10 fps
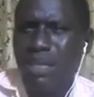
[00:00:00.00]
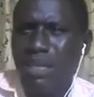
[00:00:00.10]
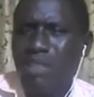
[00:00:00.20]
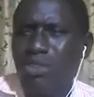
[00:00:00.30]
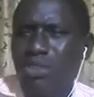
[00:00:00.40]

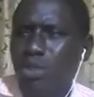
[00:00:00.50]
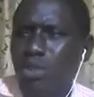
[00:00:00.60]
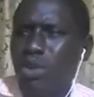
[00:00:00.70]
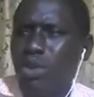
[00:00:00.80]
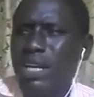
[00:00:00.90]
on the
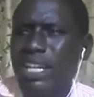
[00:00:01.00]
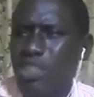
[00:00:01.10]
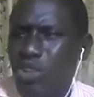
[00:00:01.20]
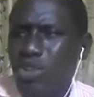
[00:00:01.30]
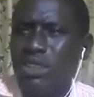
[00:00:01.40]
location of
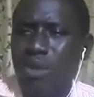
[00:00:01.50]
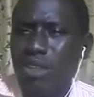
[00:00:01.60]
the what